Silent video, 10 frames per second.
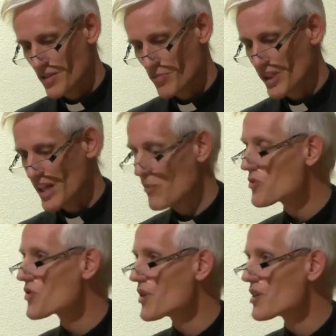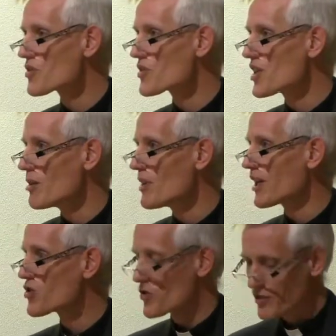Perhaps this
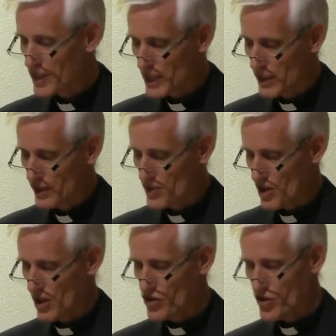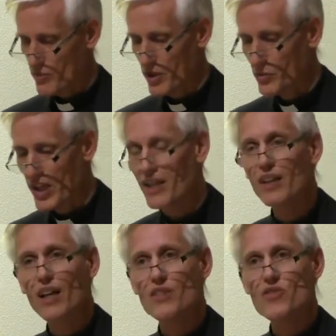seeming triviality should be read
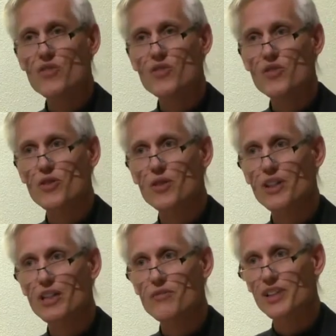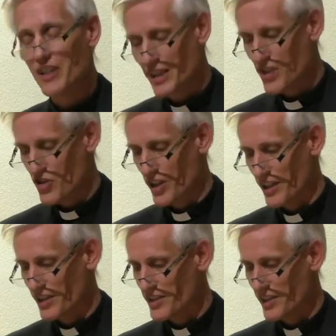against the story of Elijah
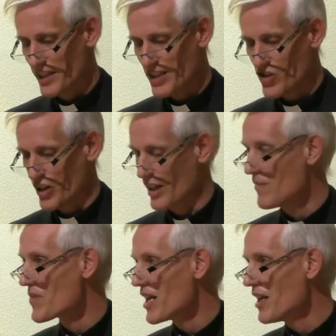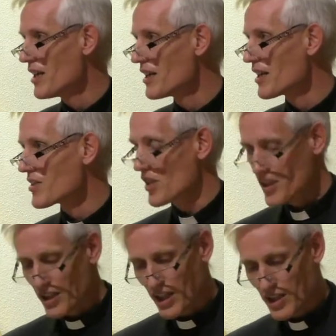and Elisha as
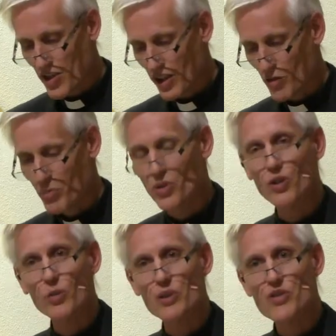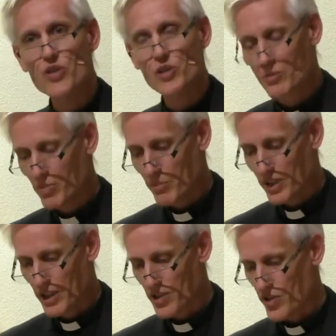indicating that Paul will soon be
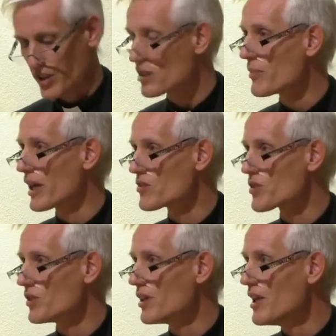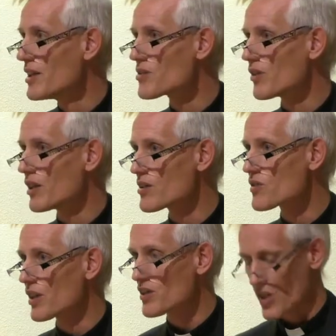passing the mantle to his
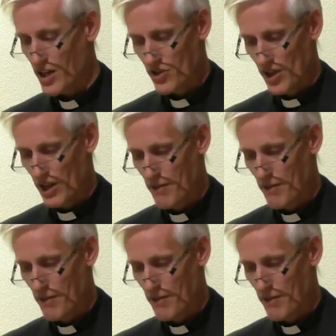successor.